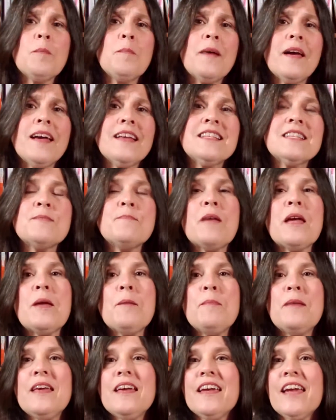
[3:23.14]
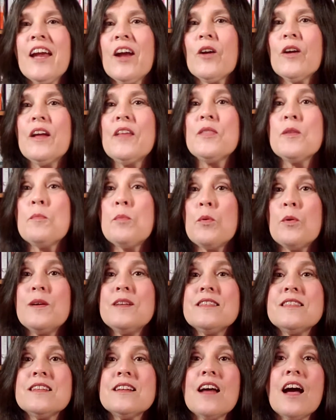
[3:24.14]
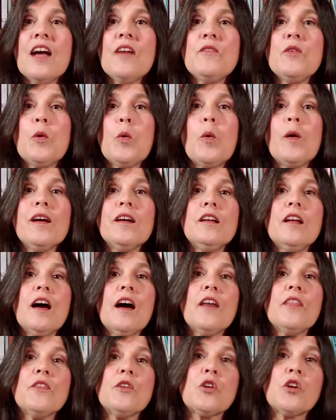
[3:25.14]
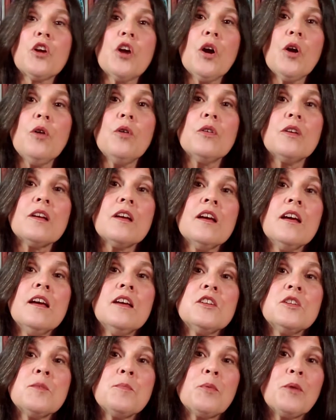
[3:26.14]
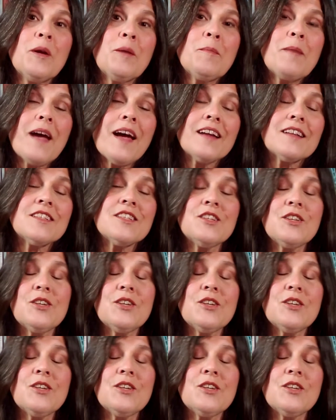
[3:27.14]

pets may be carrying the poison ivy oil on their coat to bring back to